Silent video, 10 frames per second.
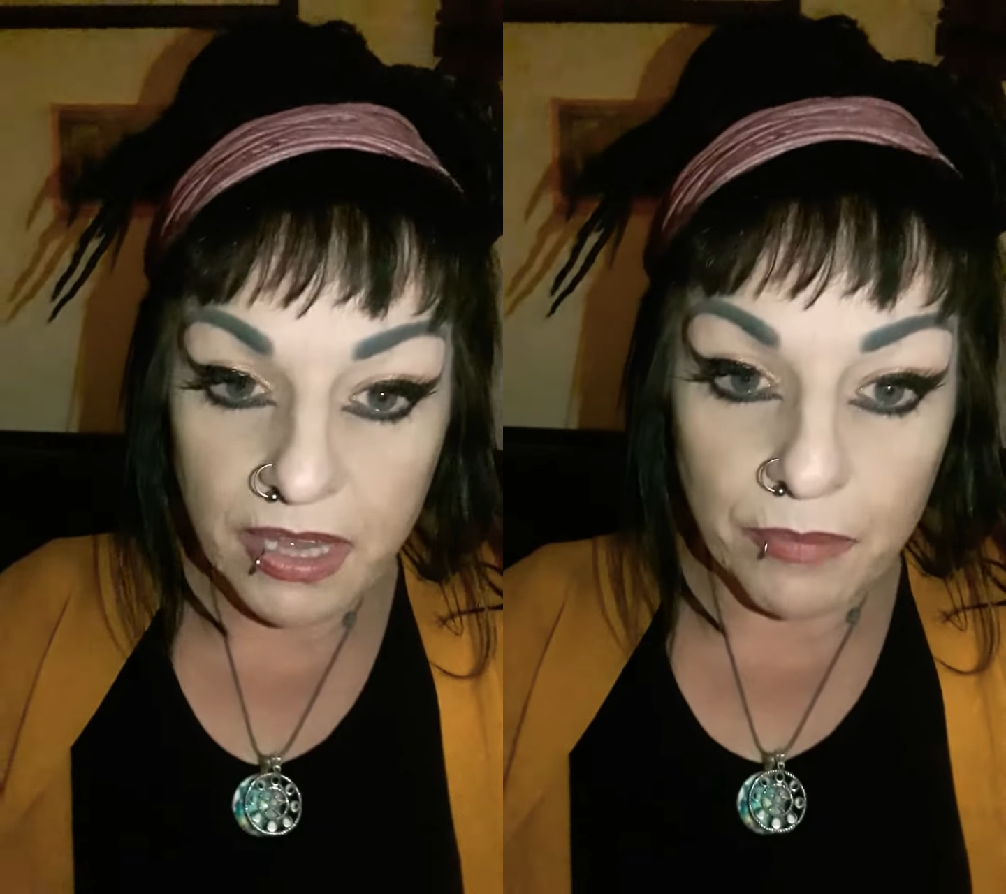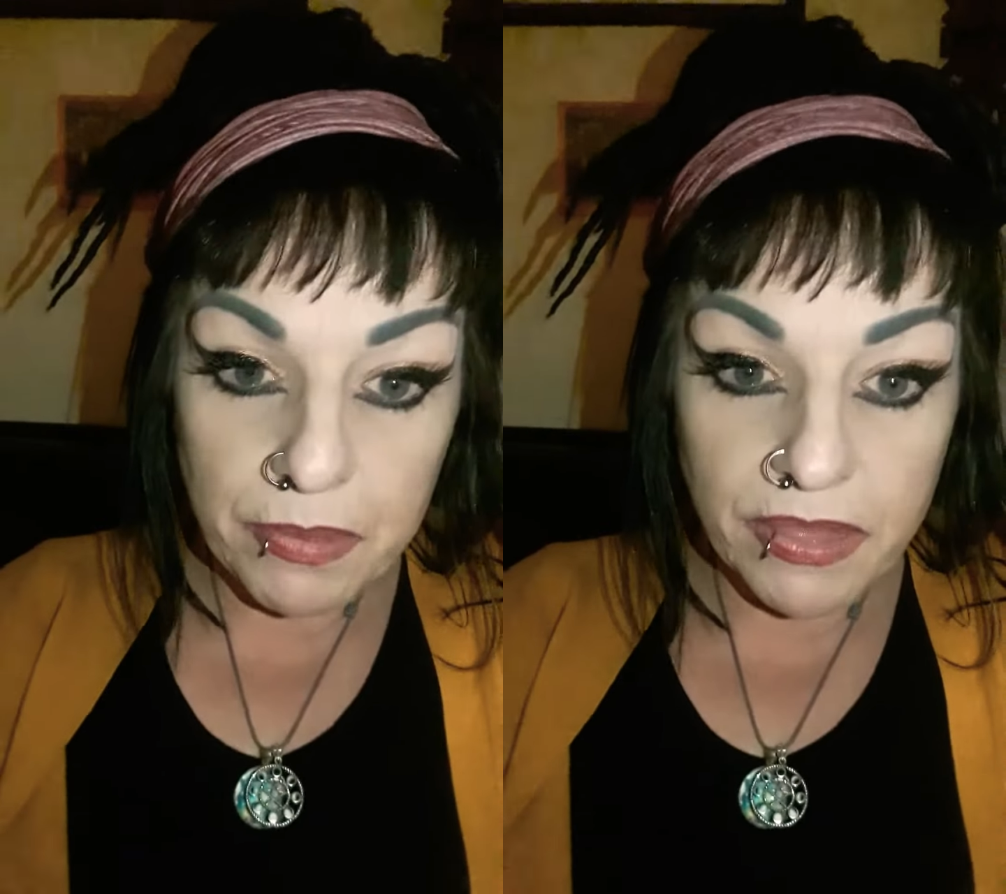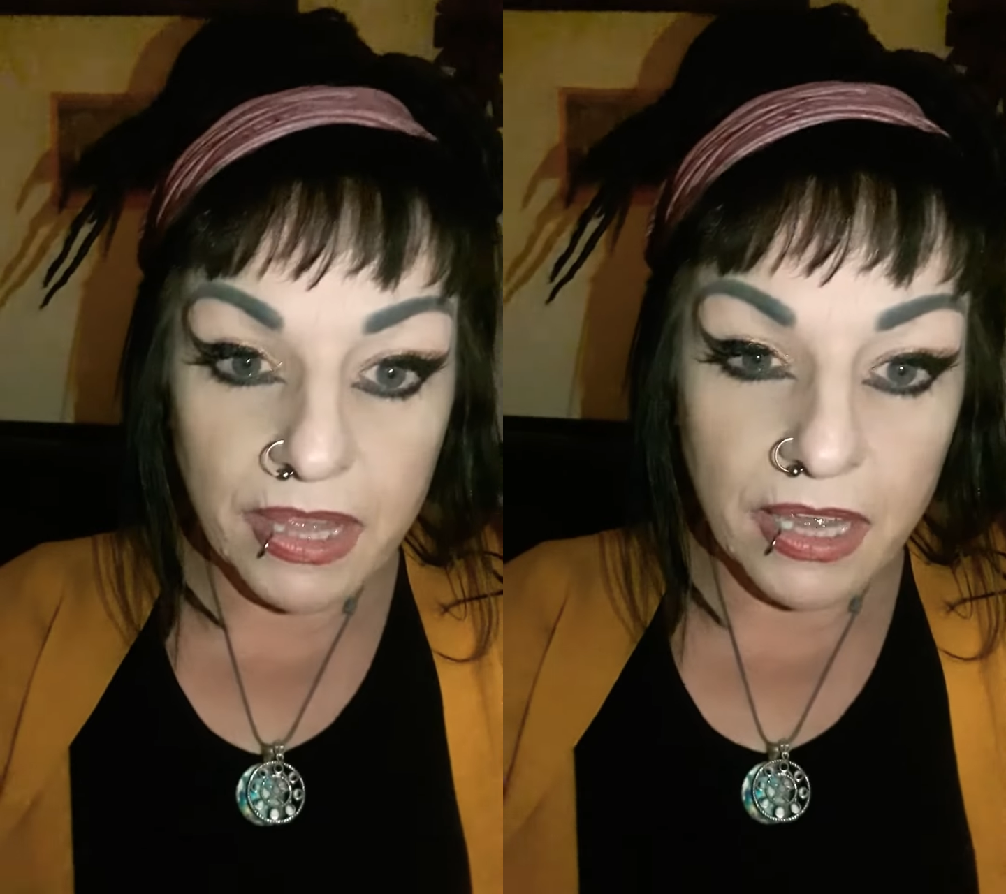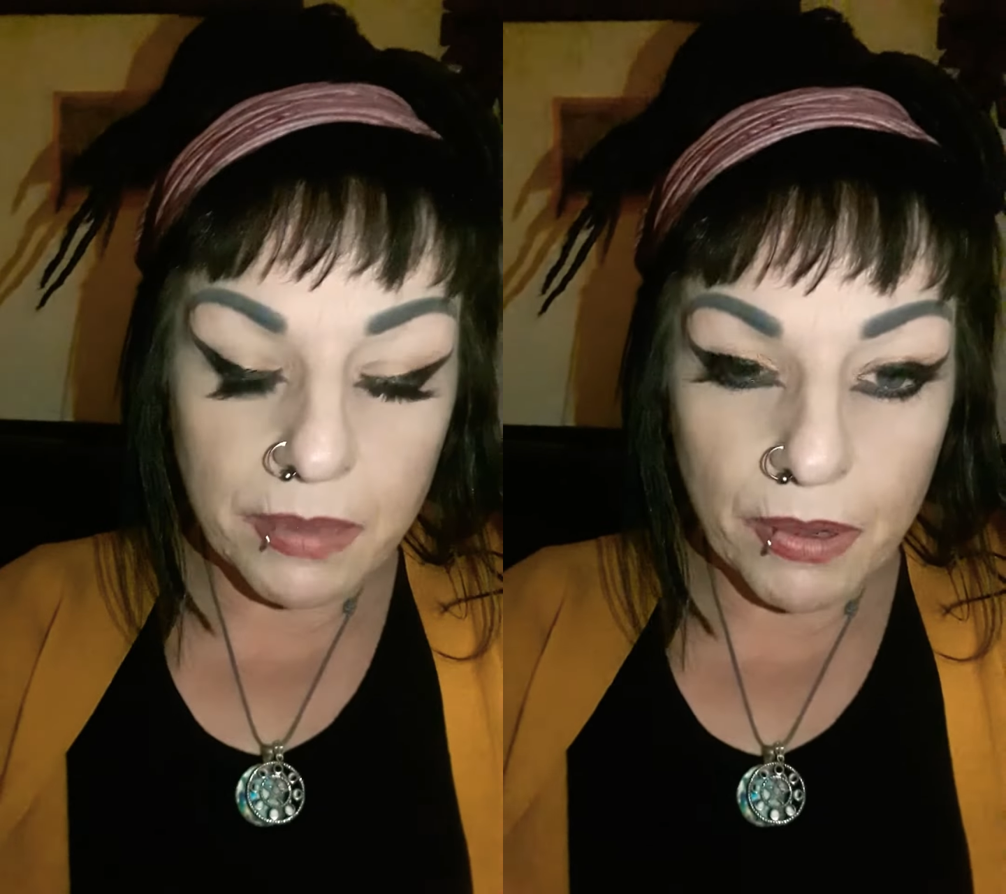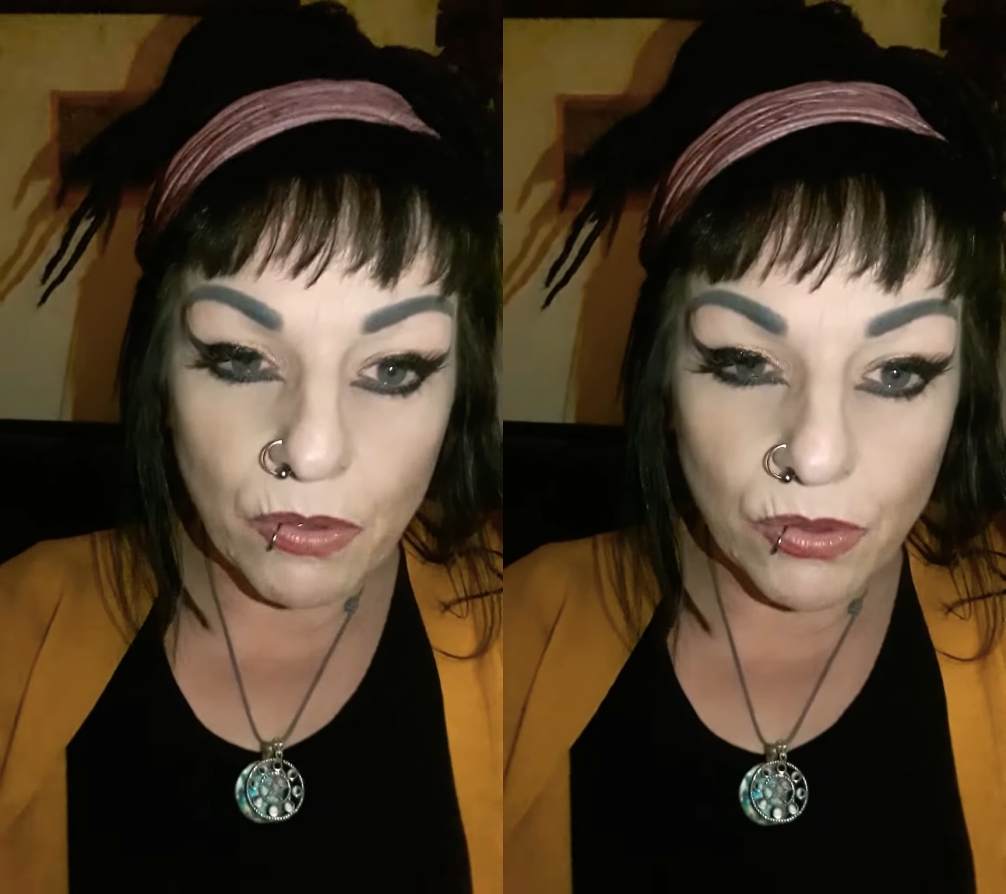I've been thinking
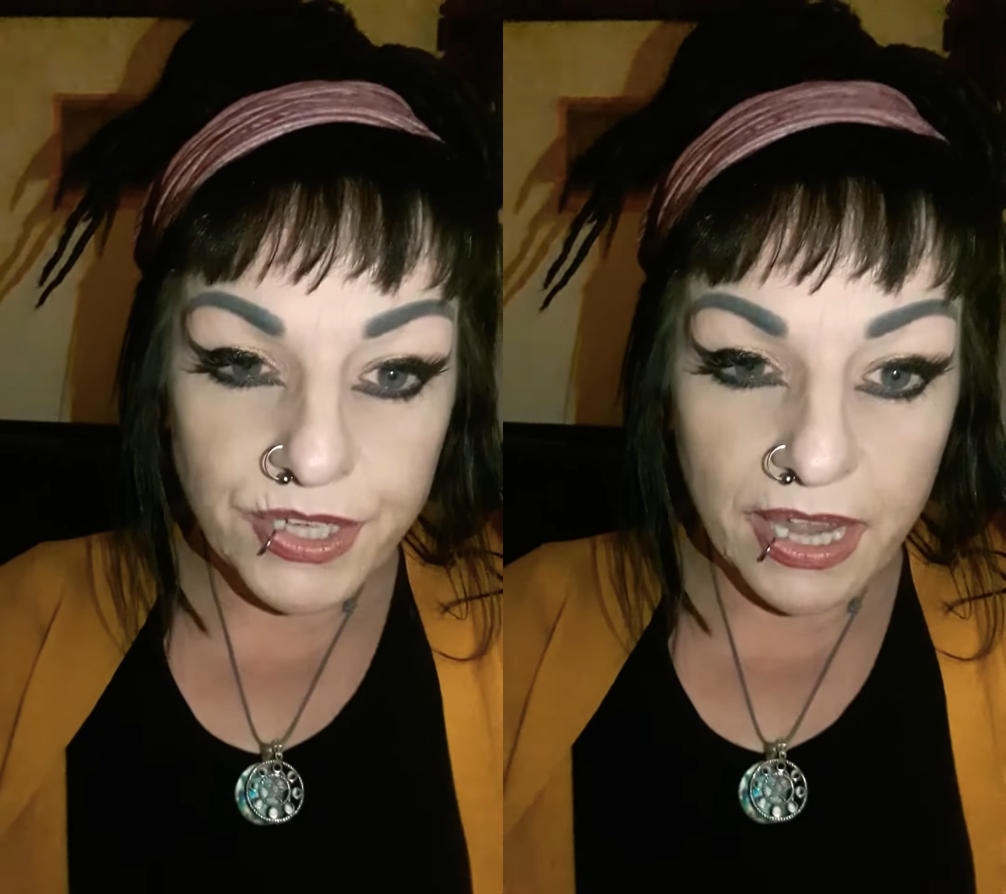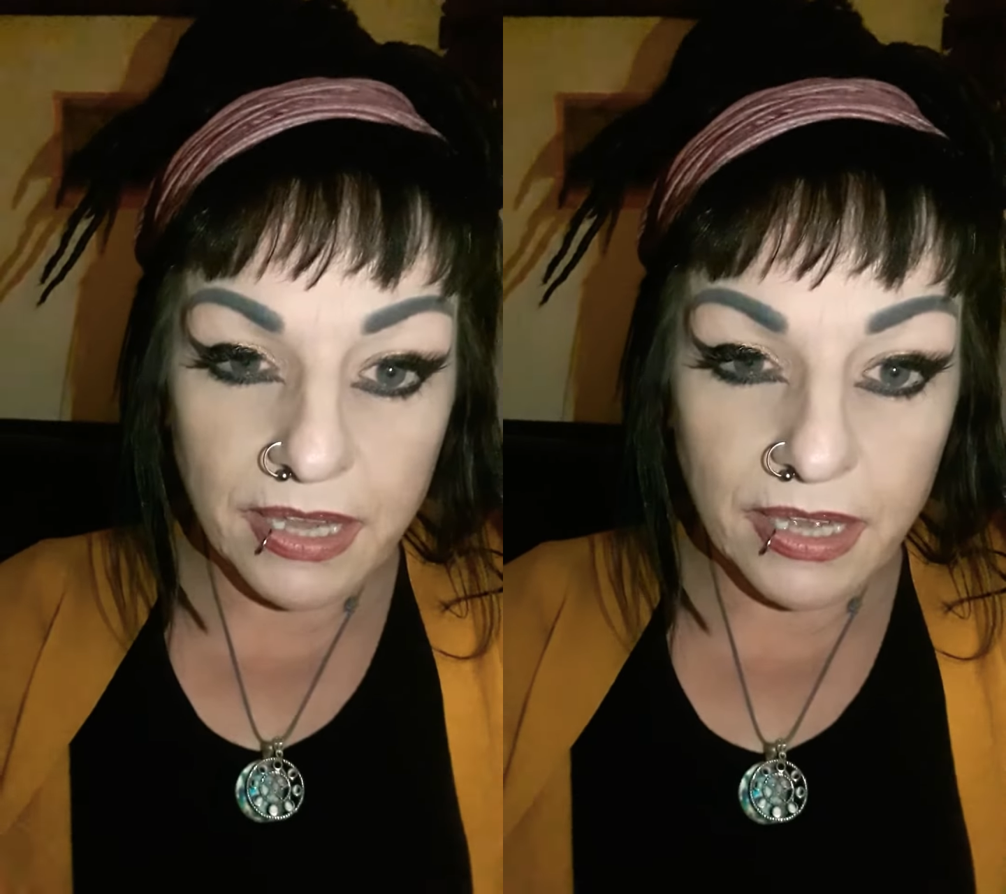about all day.